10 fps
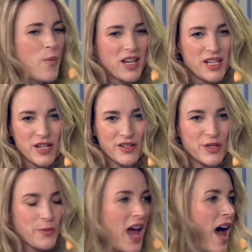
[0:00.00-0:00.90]
many years do
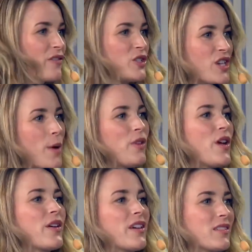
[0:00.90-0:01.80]
we have to double
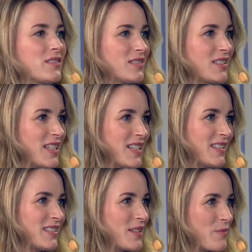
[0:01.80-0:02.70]
our
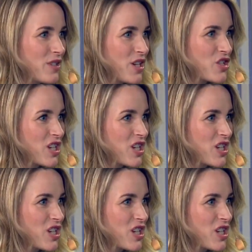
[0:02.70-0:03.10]
production?